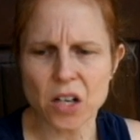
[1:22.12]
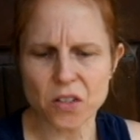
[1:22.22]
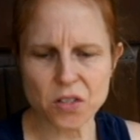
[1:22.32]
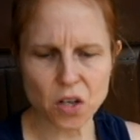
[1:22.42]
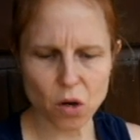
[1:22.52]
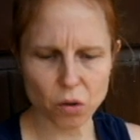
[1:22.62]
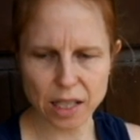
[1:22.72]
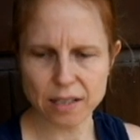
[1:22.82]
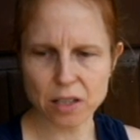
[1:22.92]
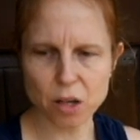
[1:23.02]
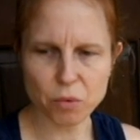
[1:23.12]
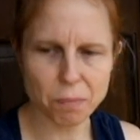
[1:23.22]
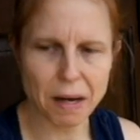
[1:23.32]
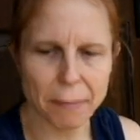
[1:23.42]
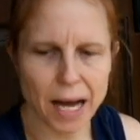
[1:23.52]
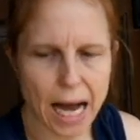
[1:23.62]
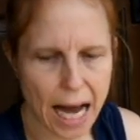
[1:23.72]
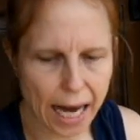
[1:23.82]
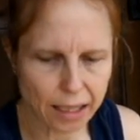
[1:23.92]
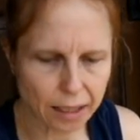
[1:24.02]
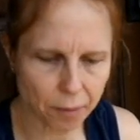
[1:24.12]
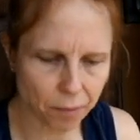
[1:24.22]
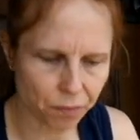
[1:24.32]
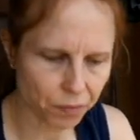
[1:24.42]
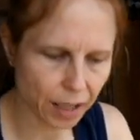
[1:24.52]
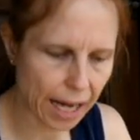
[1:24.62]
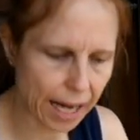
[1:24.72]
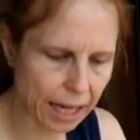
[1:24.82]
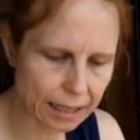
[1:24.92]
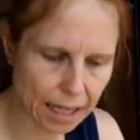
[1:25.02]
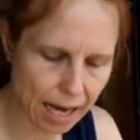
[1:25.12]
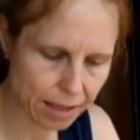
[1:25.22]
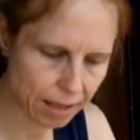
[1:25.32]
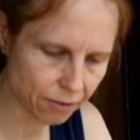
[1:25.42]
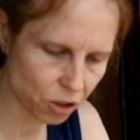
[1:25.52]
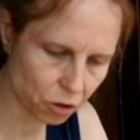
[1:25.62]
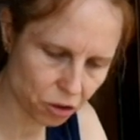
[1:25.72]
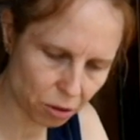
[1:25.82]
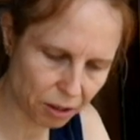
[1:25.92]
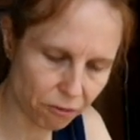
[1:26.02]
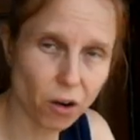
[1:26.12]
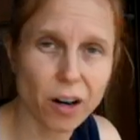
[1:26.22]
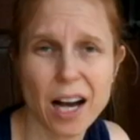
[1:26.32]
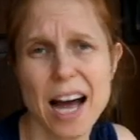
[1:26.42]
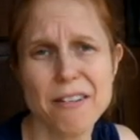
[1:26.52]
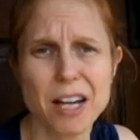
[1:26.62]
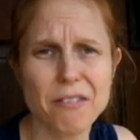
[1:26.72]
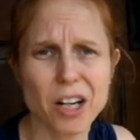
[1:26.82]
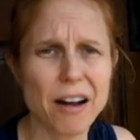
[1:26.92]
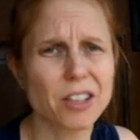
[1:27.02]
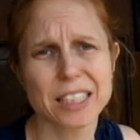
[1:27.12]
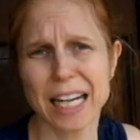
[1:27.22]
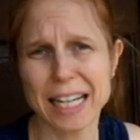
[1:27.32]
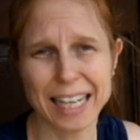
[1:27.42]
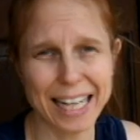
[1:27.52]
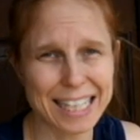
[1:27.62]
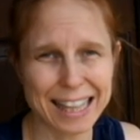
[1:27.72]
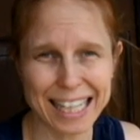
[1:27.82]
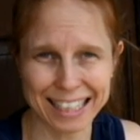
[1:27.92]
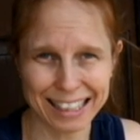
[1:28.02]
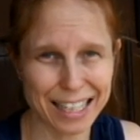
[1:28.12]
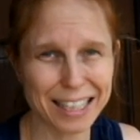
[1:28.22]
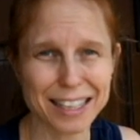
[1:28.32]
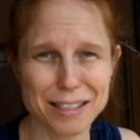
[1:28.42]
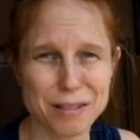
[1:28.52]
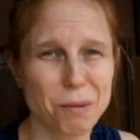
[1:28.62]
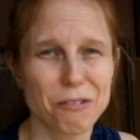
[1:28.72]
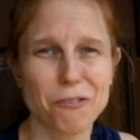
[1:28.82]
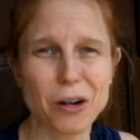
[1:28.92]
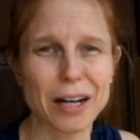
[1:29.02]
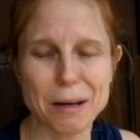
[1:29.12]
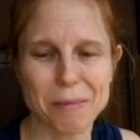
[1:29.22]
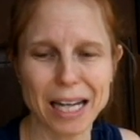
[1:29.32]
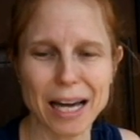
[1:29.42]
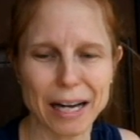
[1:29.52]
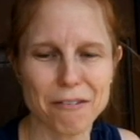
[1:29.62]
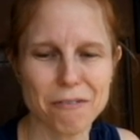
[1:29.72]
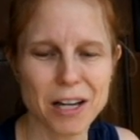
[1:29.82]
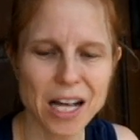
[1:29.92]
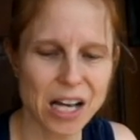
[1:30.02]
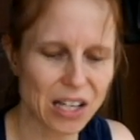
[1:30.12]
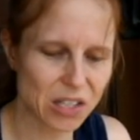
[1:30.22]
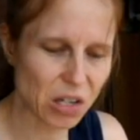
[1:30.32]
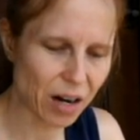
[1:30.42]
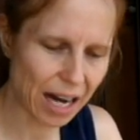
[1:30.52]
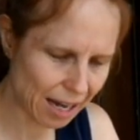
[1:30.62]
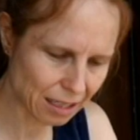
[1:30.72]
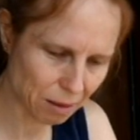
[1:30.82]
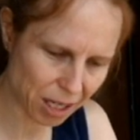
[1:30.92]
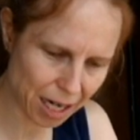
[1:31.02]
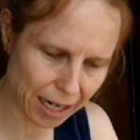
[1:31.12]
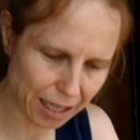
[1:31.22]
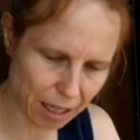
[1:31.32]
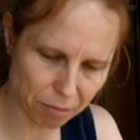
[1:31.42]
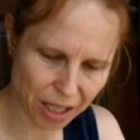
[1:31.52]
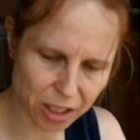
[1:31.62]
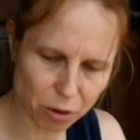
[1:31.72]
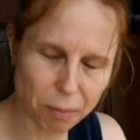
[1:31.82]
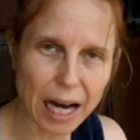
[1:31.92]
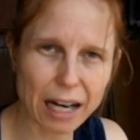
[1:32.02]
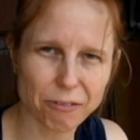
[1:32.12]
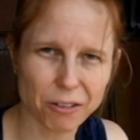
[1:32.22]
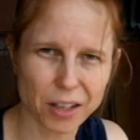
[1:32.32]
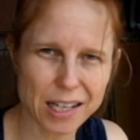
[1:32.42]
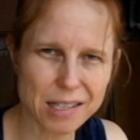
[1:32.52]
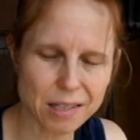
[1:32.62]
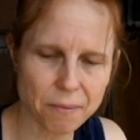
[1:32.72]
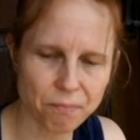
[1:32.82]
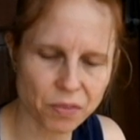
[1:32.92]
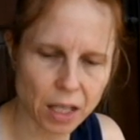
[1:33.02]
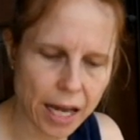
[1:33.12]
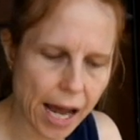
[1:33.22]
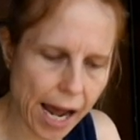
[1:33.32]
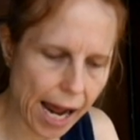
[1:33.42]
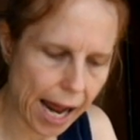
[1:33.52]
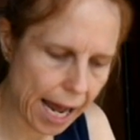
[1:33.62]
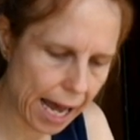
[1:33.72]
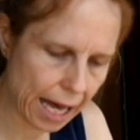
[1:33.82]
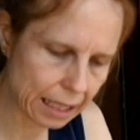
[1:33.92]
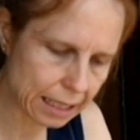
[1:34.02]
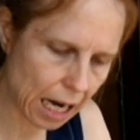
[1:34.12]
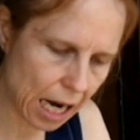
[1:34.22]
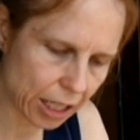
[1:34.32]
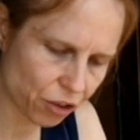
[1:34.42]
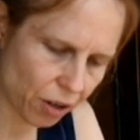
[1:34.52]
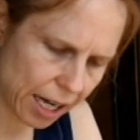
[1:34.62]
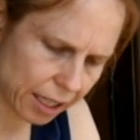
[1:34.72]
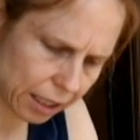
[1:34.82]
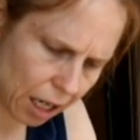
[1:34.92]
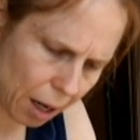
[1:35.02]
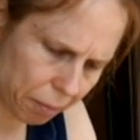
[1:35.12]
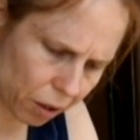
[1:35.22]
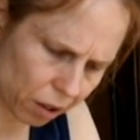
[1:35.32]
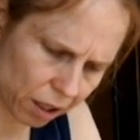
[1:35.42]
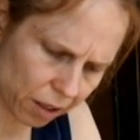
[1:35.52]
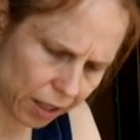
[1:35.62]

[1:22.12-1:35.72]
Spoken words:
So let's start with my pack. And as I've told you before, I've never ever done anything like this before in my life. So I had to buy a brand new pack for this. And I tried a couple.